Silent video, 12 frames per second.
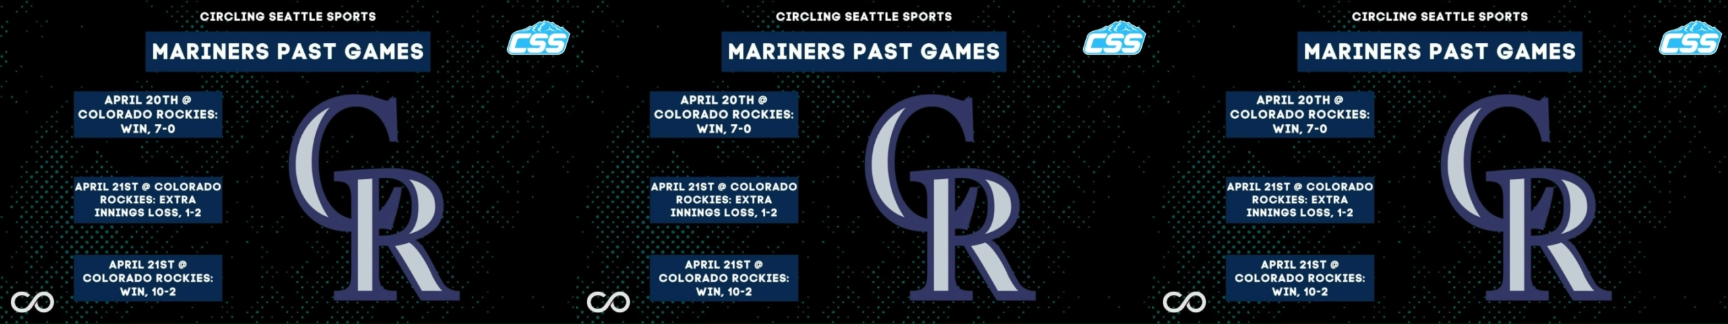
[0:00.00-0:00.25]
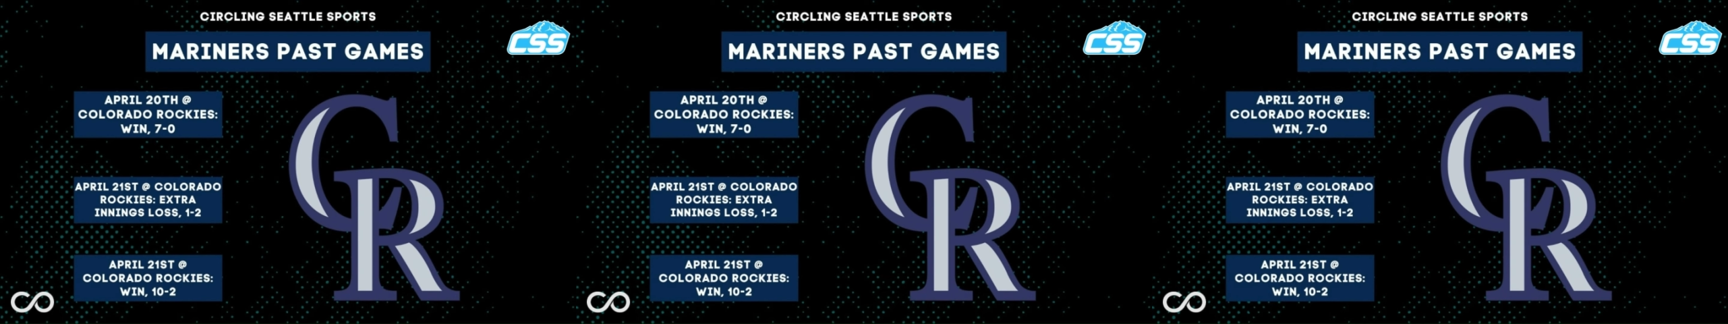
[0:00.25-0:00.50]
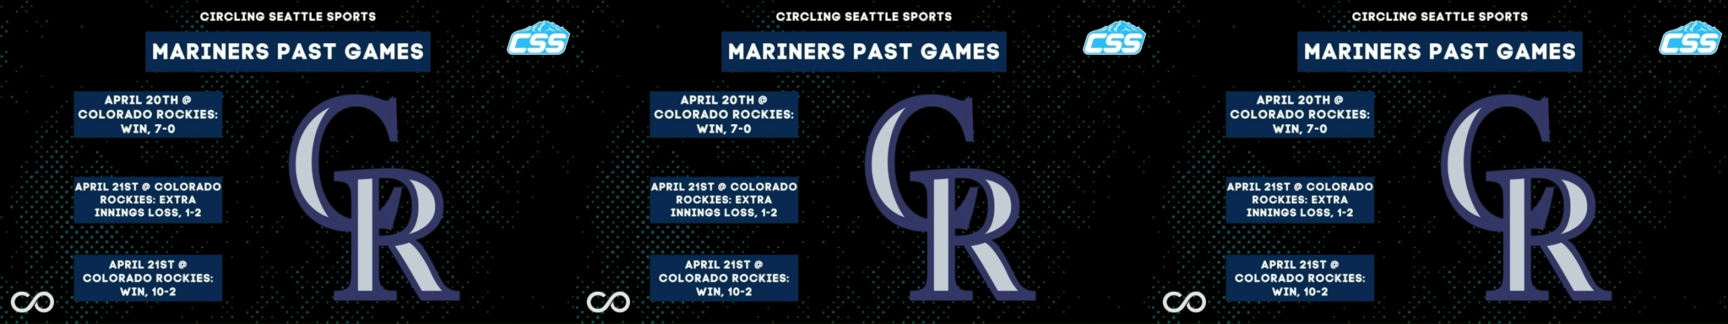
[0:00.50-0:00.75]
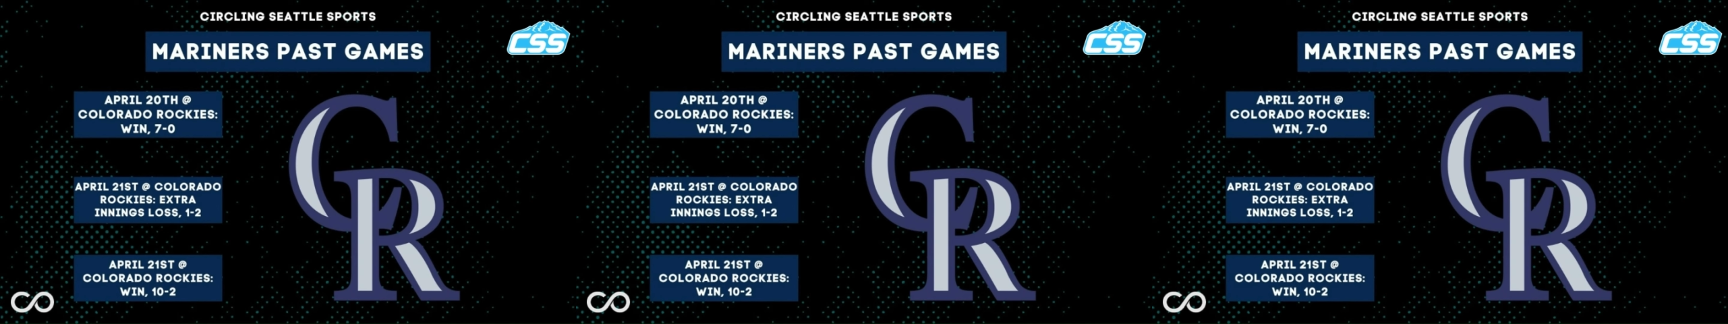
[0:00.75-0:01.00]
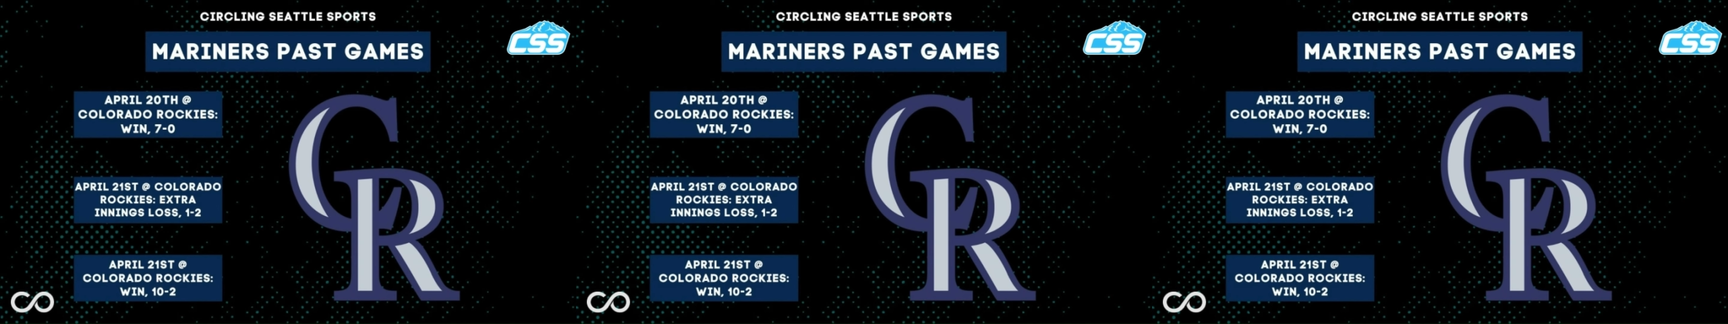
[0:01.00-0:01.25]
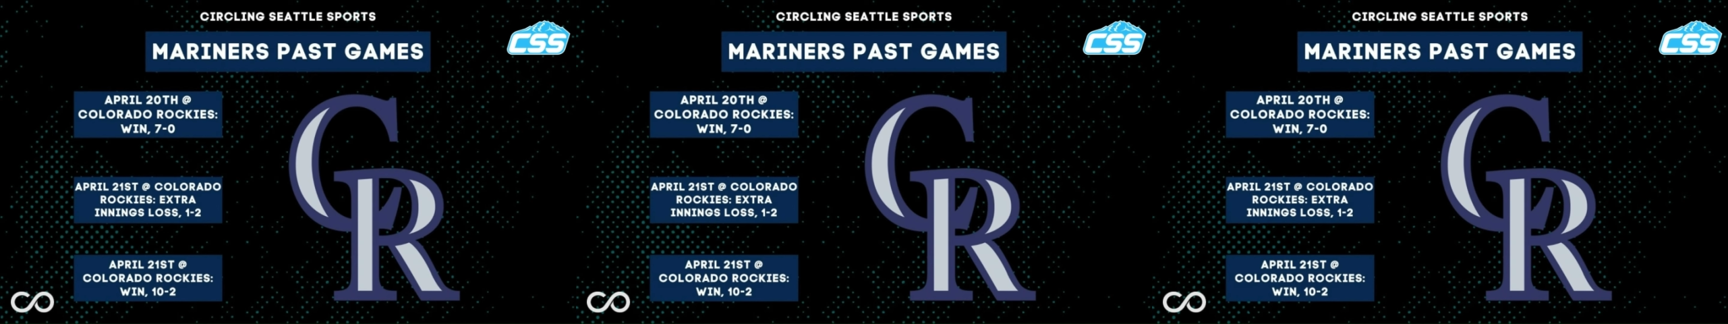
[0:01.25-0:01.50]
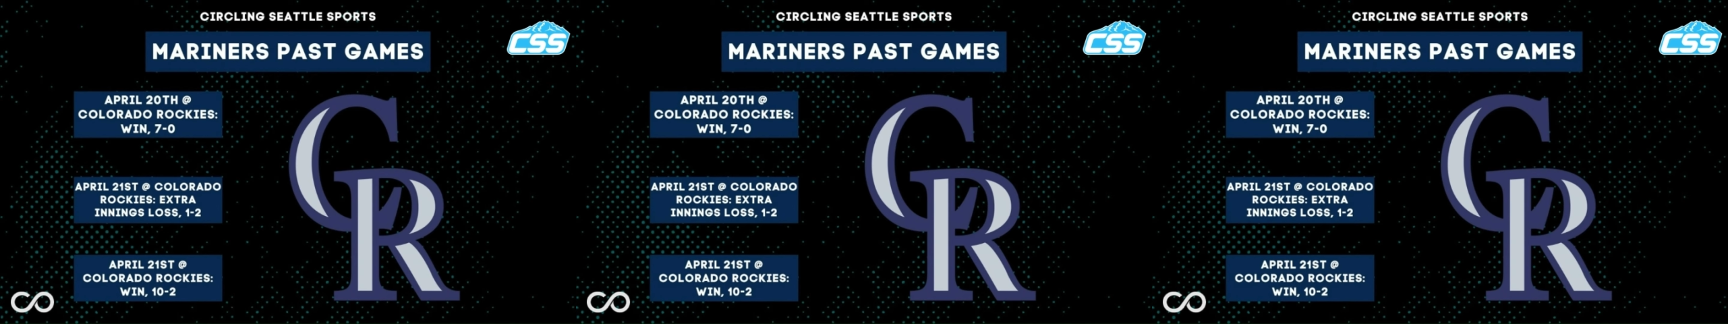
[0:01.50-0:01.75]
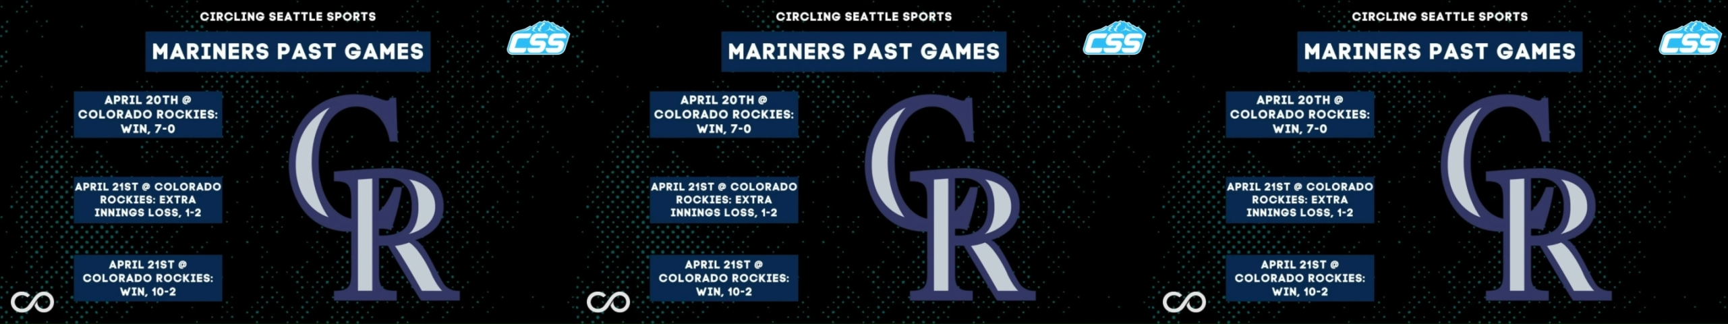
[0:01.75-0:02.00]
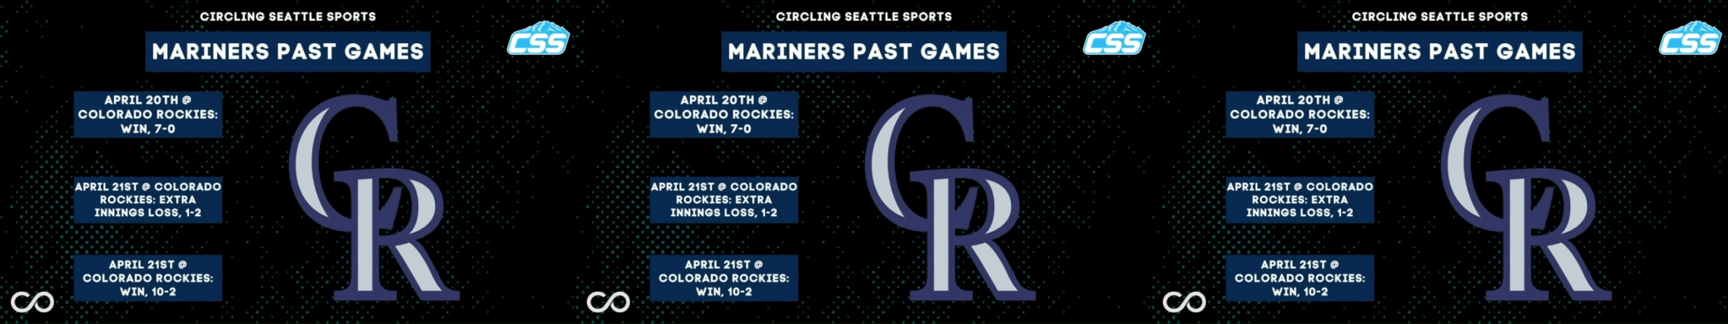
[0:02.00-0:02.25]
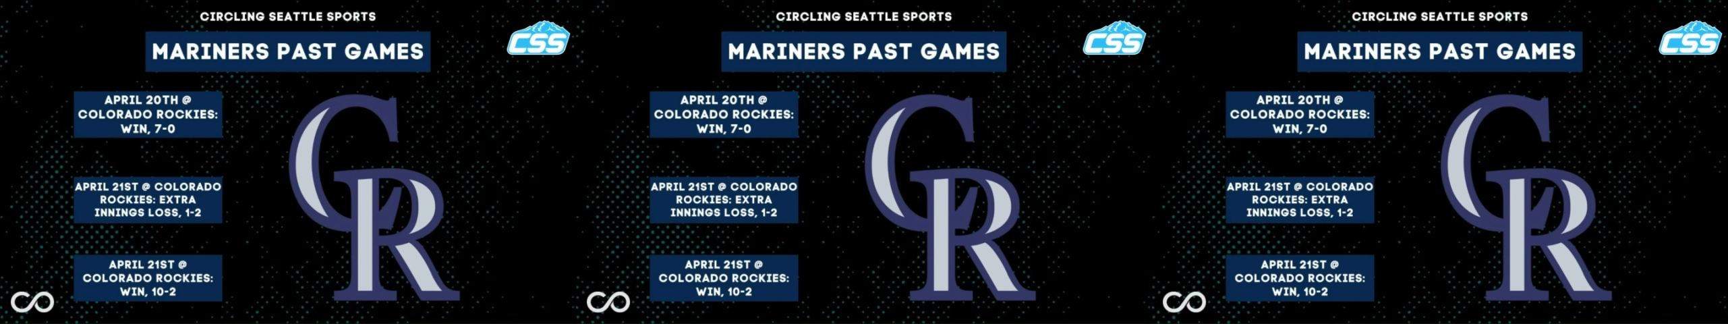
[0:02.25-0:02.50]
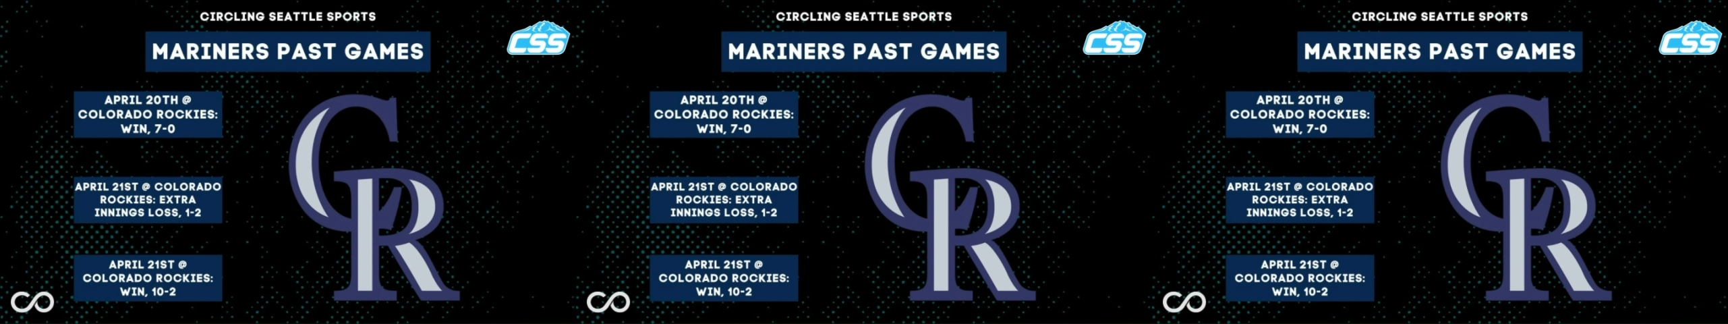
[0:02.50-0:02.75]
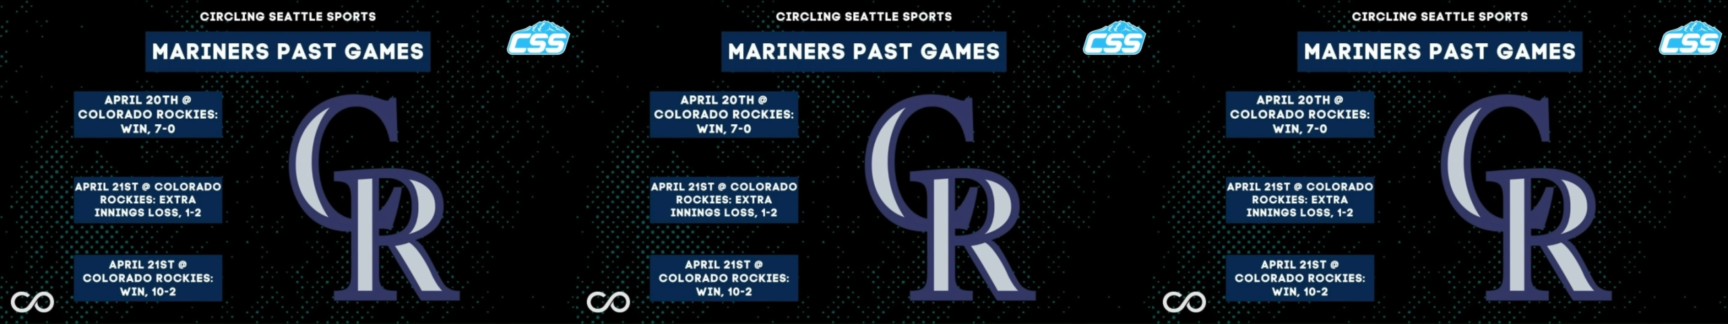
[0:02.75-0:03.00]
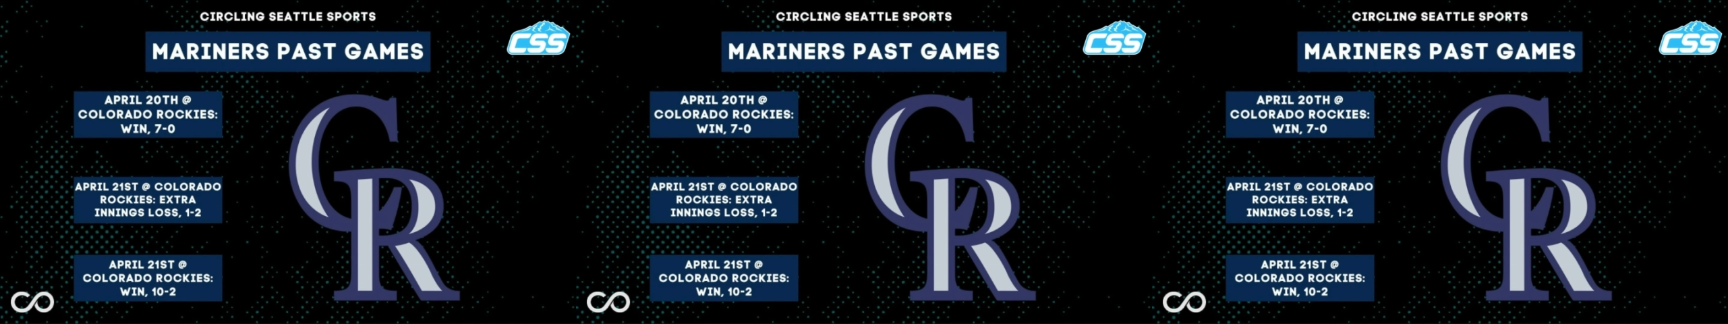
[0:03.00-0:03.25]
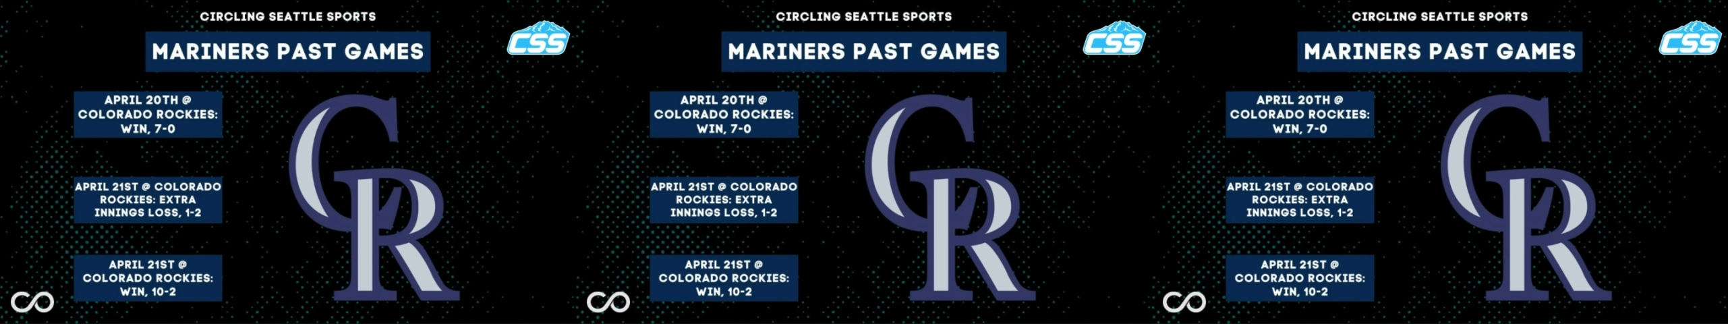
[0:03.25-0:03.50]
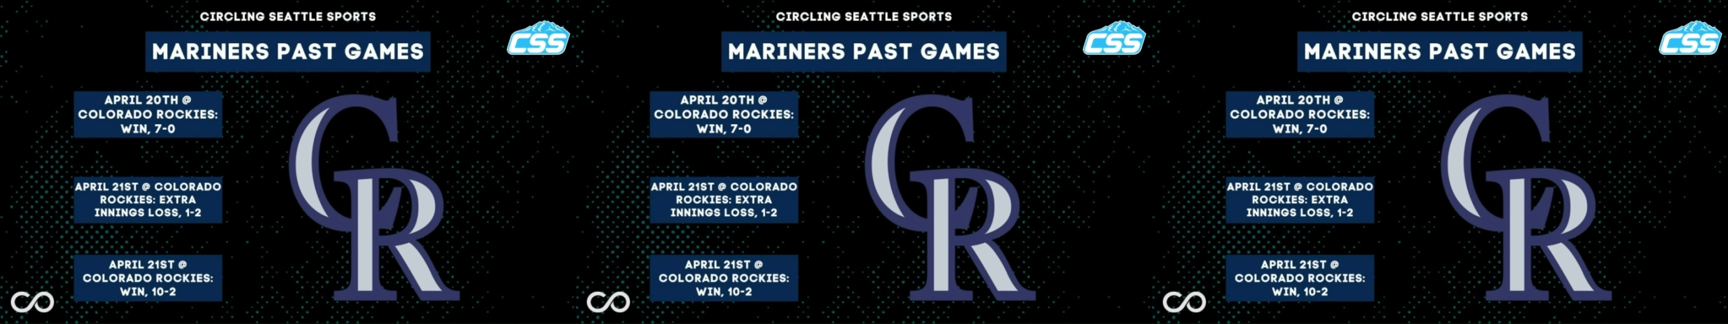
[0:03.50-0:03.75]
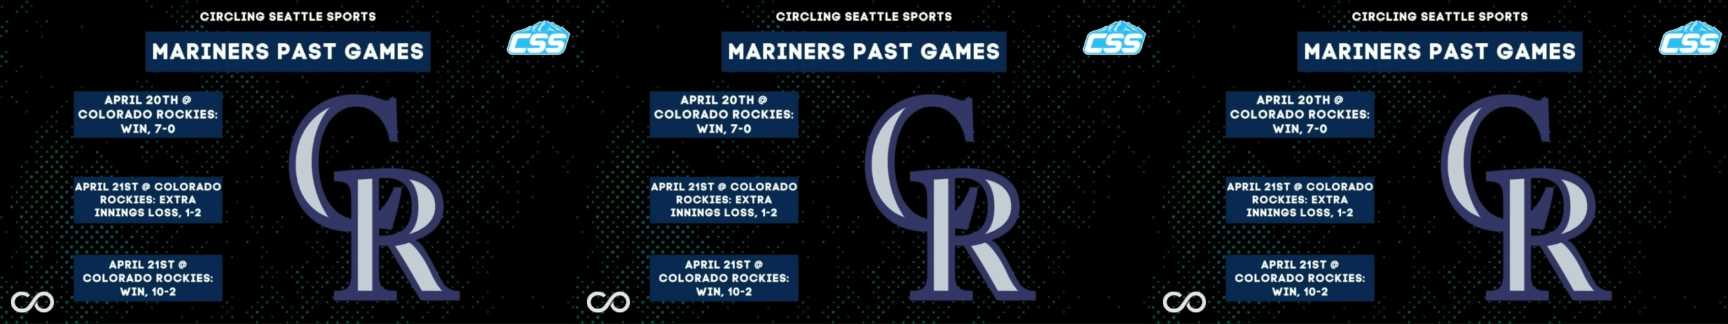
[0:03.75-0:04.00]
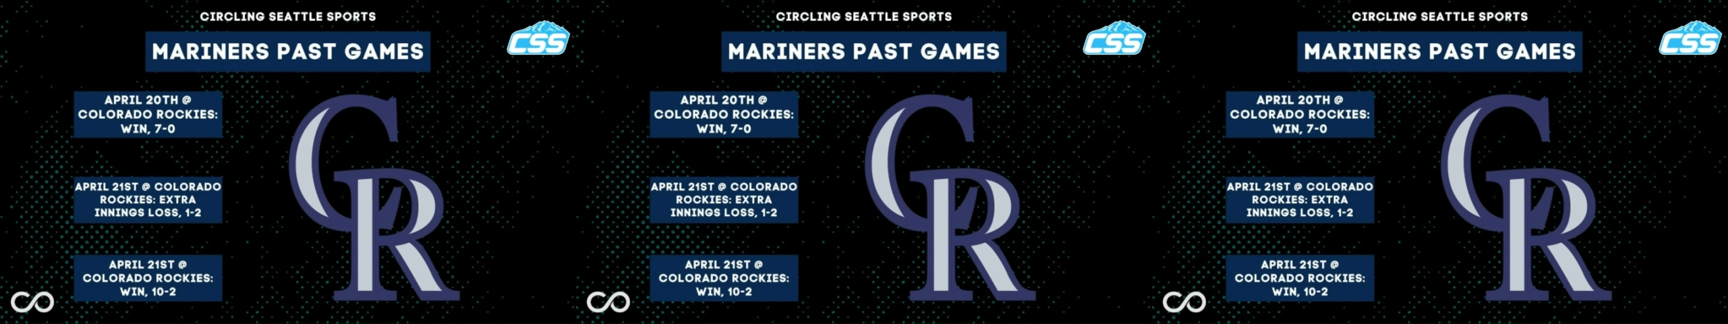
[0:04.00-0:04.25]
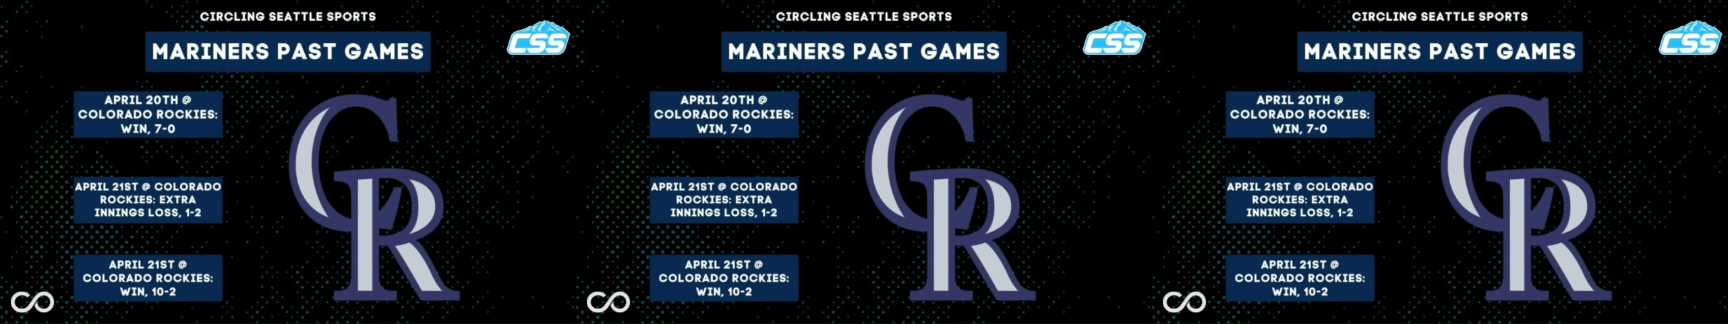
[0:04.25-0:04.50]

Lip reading: Nobody's mouth can be seen.